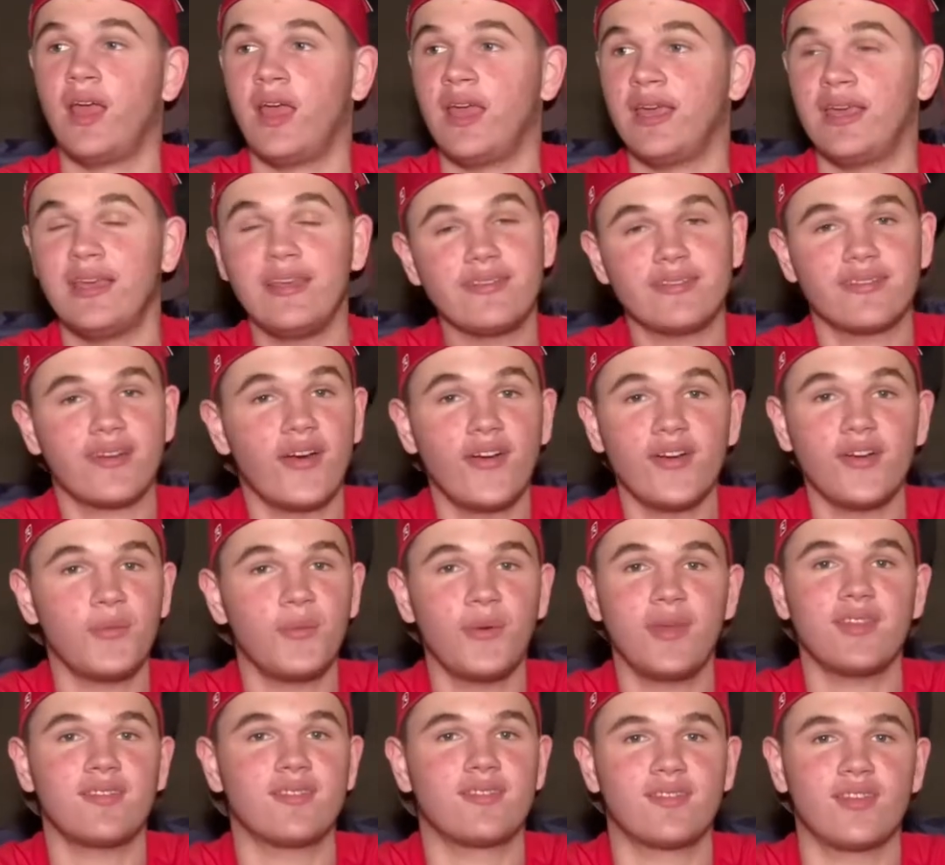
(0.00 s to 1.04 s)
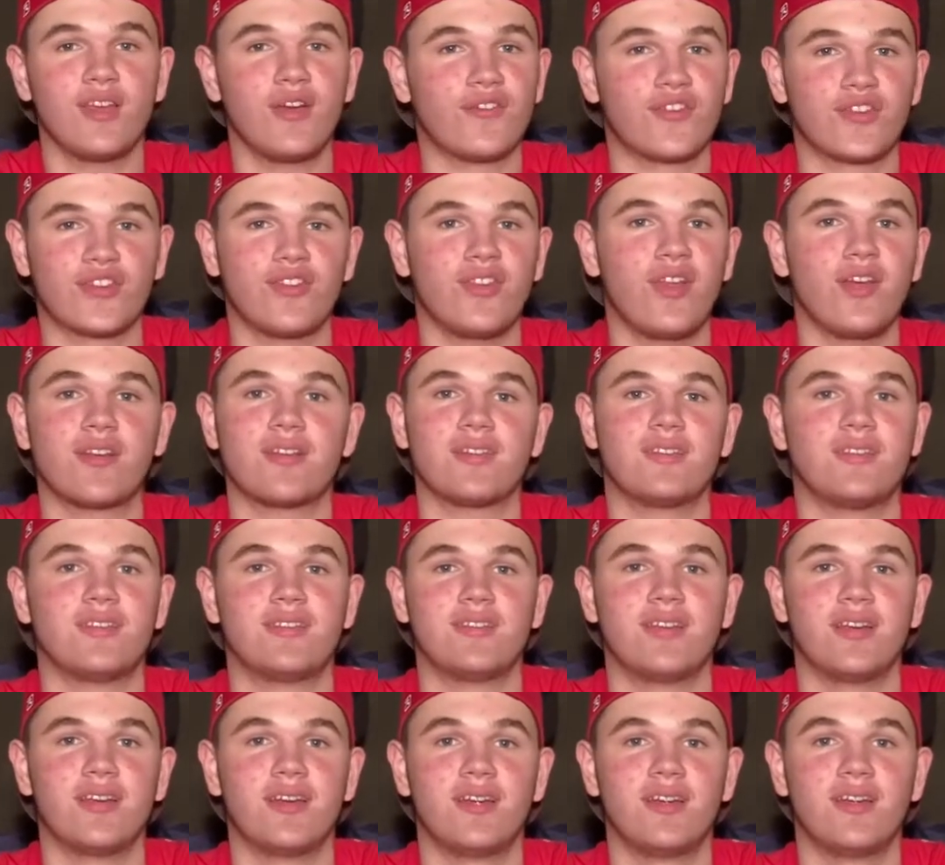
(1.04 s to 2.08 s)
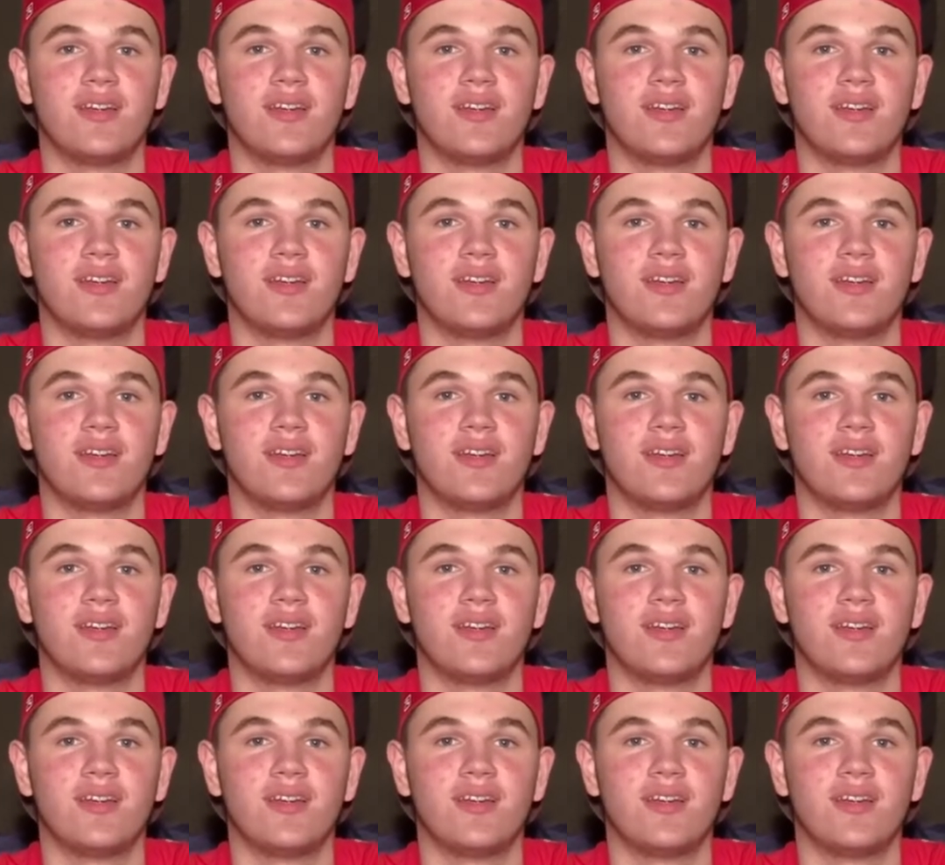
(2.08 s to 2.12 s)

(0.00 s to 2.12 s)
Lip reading: He's going to win the Silver Slugger this year.